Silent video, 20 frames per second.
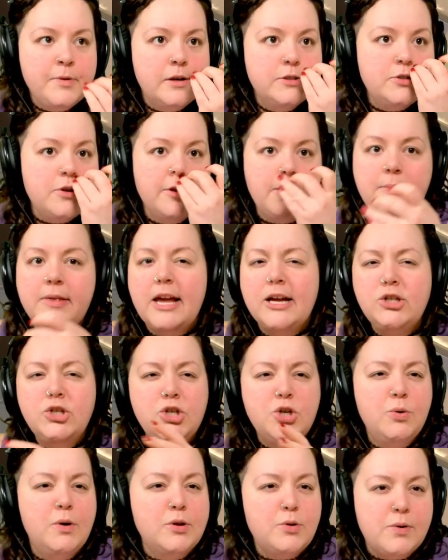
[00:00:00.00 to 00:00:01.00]
So they'll be like
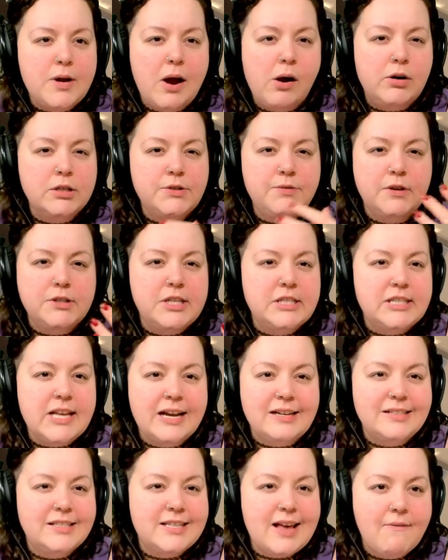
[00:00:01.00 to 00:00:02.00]
two or three hours versus
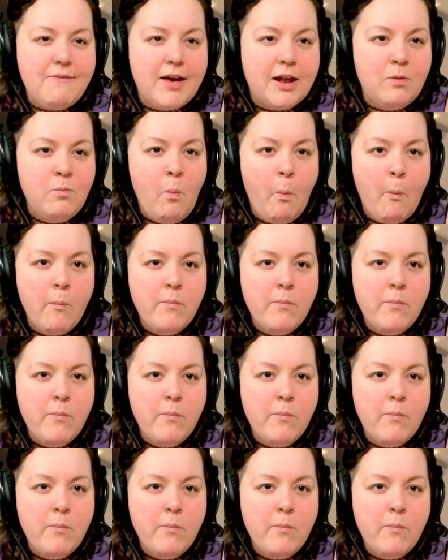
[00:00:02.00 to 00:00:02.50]
like seven.